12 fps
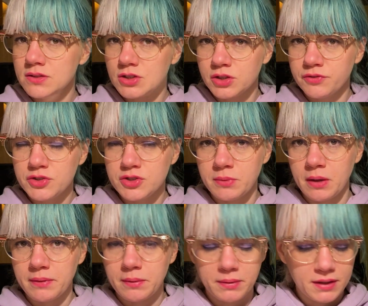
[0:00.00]
are confusing me a
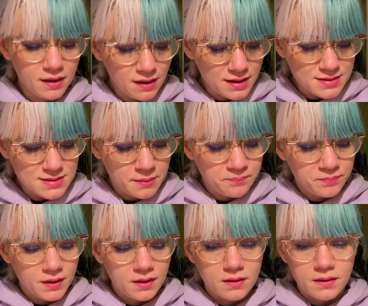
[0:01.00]
bit because
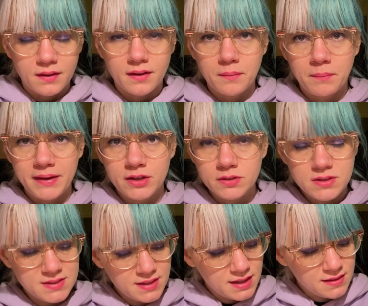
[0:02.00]
my notes
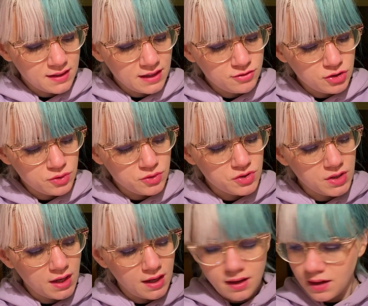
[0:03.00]
say that I've used
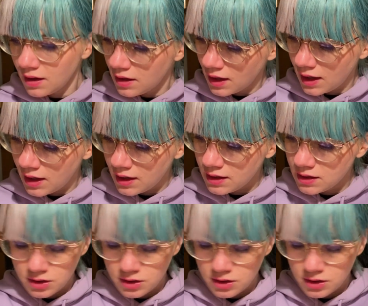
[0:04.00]
A2